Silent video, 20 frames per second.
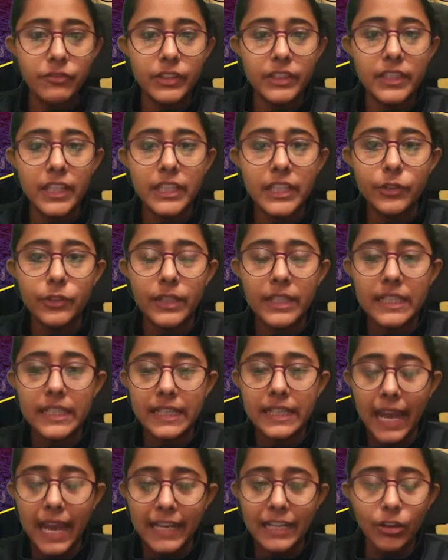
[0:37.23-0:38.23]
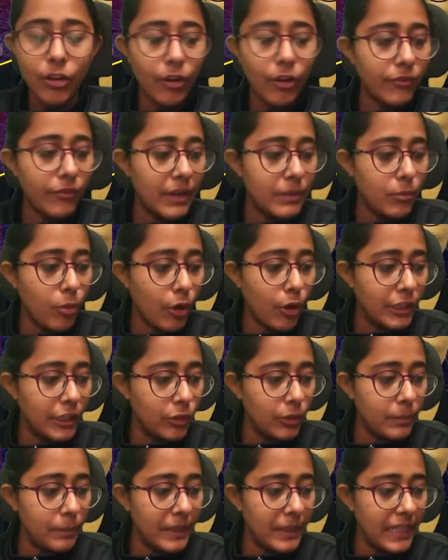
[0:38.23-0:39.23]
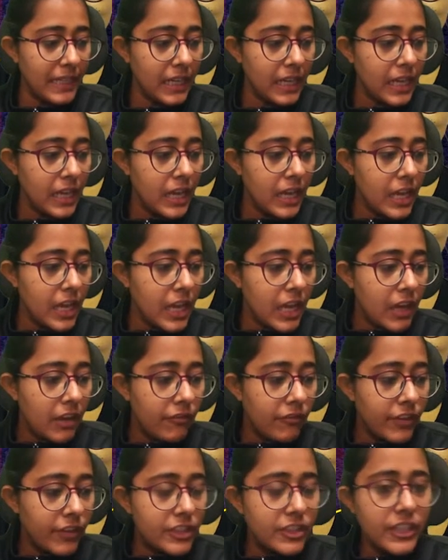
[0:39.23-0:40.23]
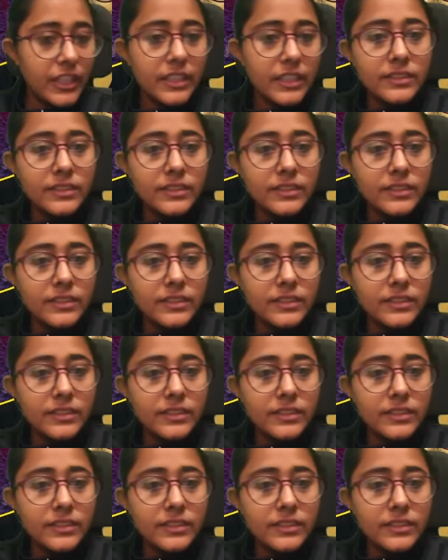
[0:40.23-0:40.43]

with the unit 9 of our module B, which is